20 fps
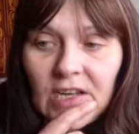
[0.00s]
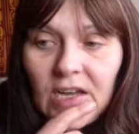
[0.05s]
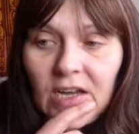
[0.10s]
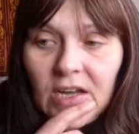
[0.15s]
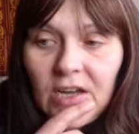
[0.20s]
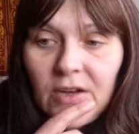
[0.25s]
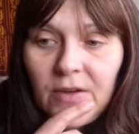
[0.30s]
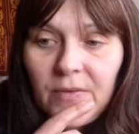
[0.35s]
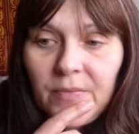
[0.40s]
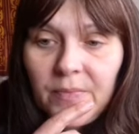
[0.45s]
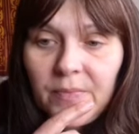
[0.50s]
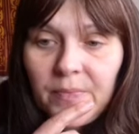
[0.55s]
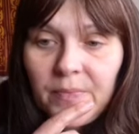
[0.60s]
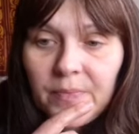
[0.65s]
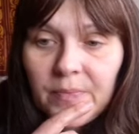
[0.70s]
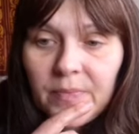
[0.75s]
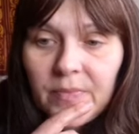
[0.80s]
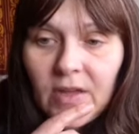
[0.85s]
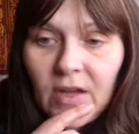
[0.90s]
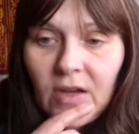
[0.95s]

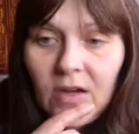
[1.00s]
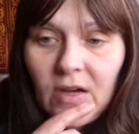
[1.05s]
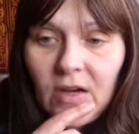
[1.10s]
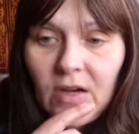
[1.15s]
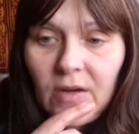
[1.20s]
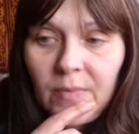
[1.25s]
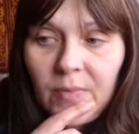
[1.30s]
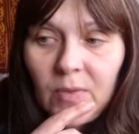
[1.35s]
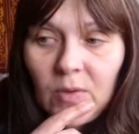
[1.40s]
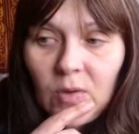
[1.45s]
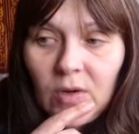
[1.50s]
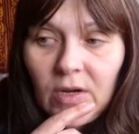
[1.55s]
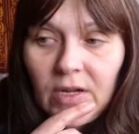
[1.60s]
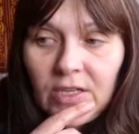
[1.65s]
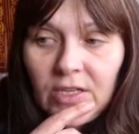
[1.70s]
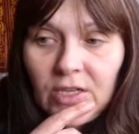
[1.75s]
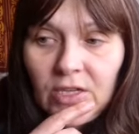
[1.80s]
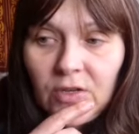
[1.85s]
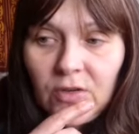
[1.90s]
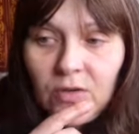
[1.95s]
um, I bought a
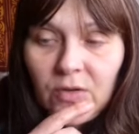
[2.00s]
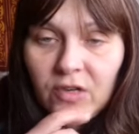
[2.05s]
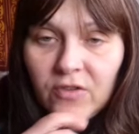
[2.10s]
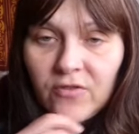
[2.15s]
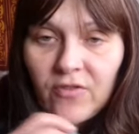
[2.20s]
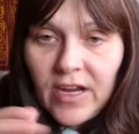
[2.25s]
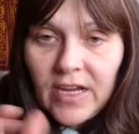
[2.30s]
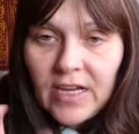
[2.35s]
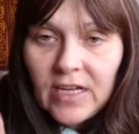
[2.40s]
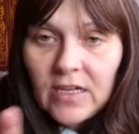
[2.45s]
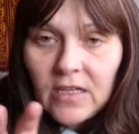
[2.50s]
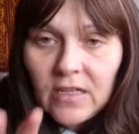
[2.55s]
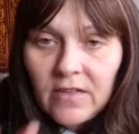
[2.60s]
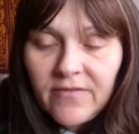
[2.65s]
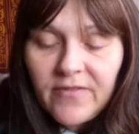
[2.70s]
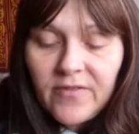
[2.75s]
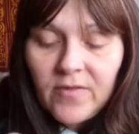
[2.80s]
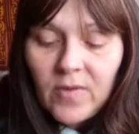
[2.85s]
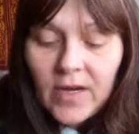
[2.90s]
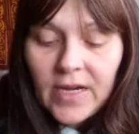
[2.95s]
new cradle
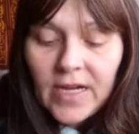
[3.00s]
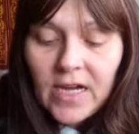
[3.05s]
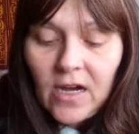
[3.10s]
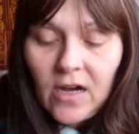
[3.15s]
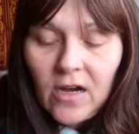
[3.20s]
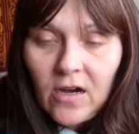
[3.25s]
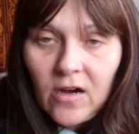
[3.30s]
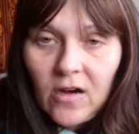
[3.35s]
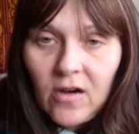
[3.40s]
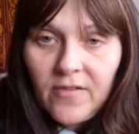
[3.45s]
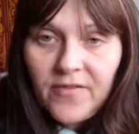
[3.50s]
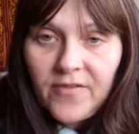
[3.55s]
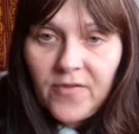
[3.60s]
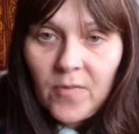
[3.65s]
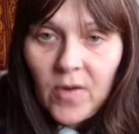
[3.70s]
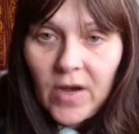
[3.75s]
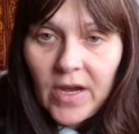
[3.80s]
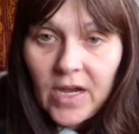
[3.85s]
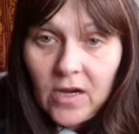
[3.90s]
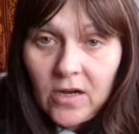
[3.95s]
for my car, for
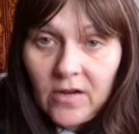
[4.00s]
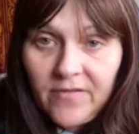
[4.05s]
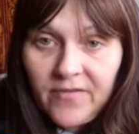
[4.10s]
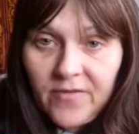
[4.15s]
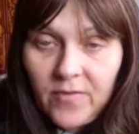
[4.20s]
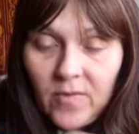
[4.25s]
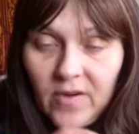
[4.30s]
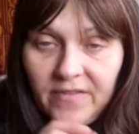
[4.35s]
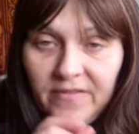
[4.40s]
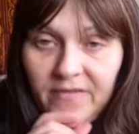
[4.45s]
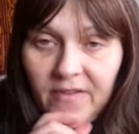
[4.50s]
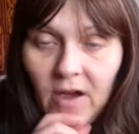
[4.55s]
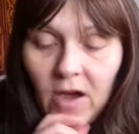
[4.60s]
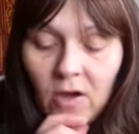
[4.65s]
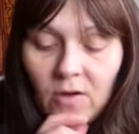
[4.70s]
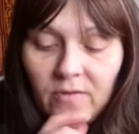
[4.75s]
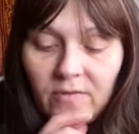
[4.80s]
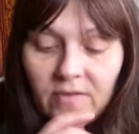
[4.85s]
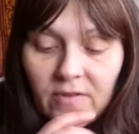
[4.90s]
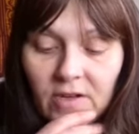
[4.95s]
my for my
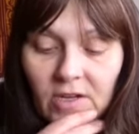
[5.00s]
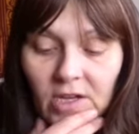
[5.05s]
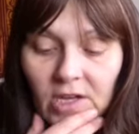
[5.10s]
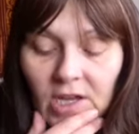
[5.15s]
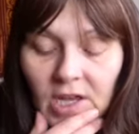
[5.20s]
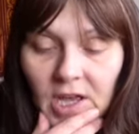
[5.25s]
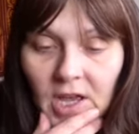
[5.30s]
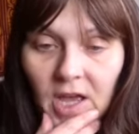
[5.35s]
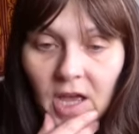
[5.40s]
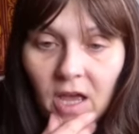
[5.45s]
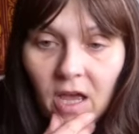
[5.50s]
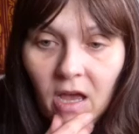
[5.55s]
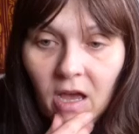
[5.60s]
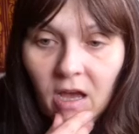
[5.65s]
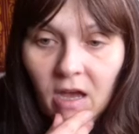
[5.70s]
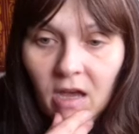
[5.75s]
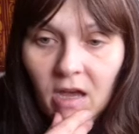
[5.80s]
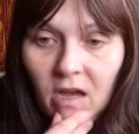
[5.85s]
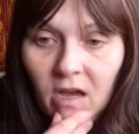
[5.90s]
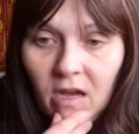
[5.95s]
phone,
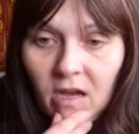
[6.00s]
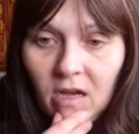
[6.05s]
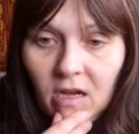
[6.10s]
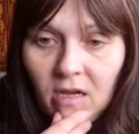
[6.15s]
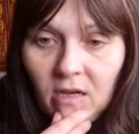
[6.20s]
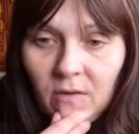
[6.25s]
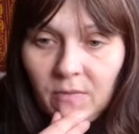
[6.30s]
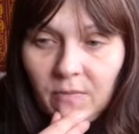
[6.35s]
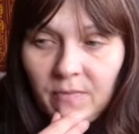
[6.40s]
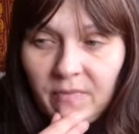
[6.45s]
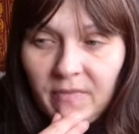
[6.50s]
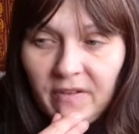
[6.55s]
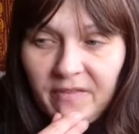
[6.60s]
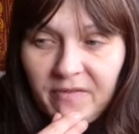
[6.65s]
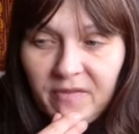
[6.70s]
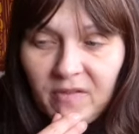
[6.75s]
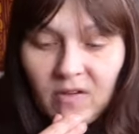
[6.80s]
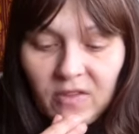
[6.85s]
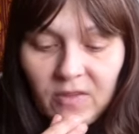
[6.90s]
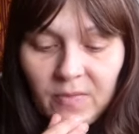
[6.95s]
um, a
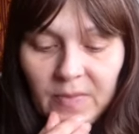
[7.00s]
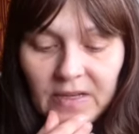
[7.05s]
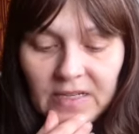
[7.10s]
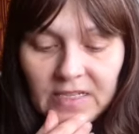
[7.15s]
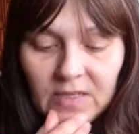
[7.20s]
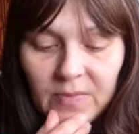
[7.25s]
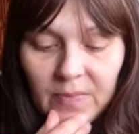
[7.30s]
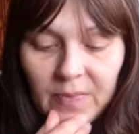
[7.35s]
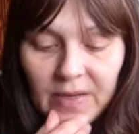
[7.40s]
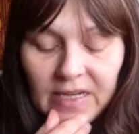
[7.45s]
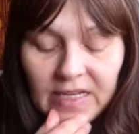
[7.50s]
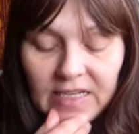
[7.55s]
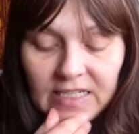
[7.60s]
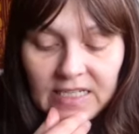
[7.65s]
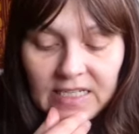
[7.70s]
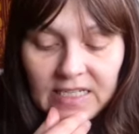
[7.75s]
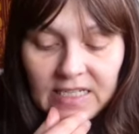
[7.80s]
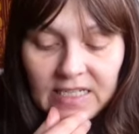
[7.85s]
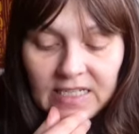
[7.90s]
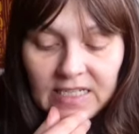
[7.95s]
few other bits and
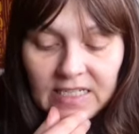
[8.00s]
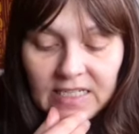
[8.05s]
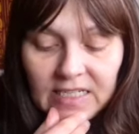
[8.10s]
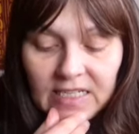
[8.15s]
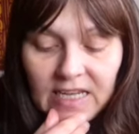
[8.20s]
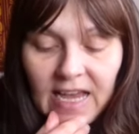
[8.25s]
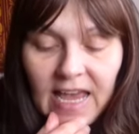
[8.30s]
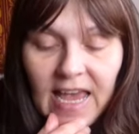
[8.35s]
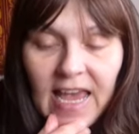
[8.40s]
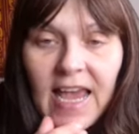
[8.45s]
pieces.